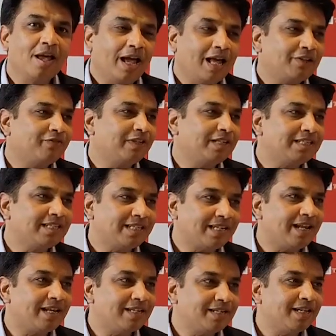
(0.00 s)
as well as
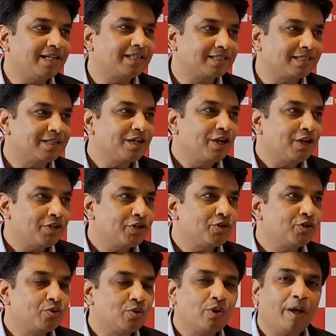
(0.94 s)
analytics
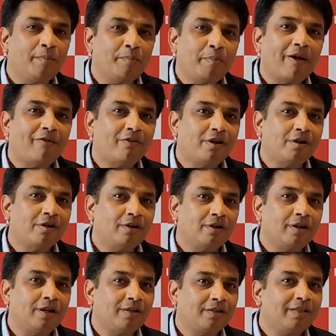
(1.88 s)
to
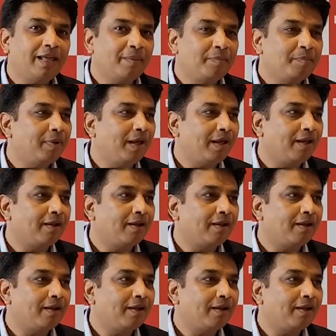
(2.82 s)
empower them,